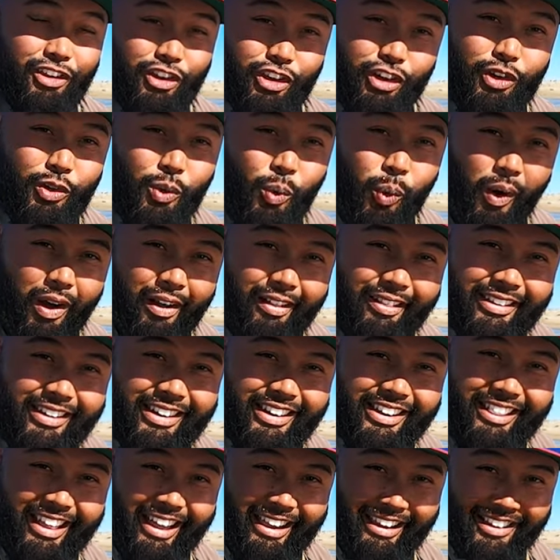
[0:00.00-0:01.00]
good
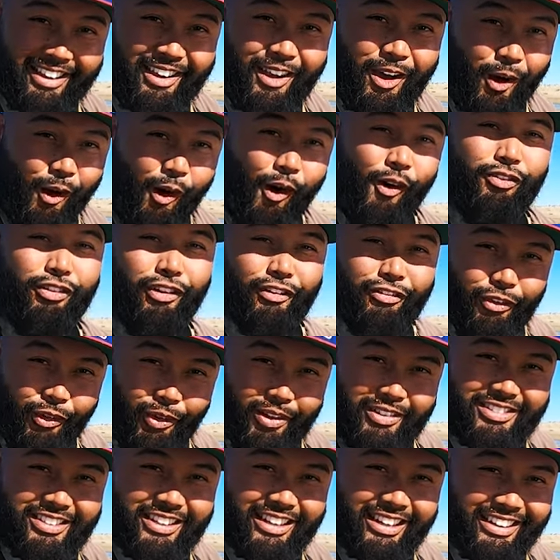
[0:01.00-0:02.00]
quality, like over
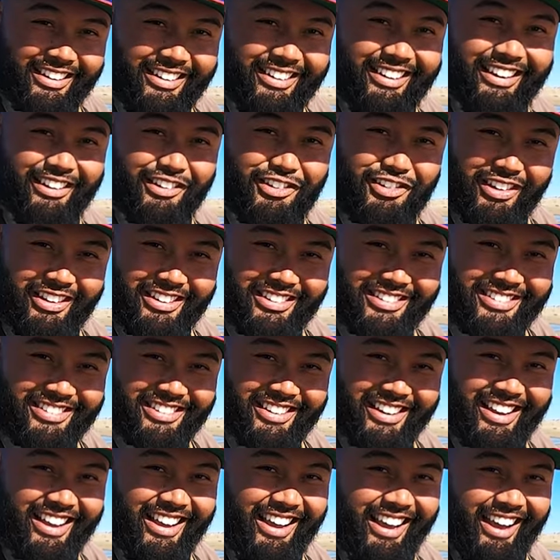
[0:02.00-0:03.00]
14 inches.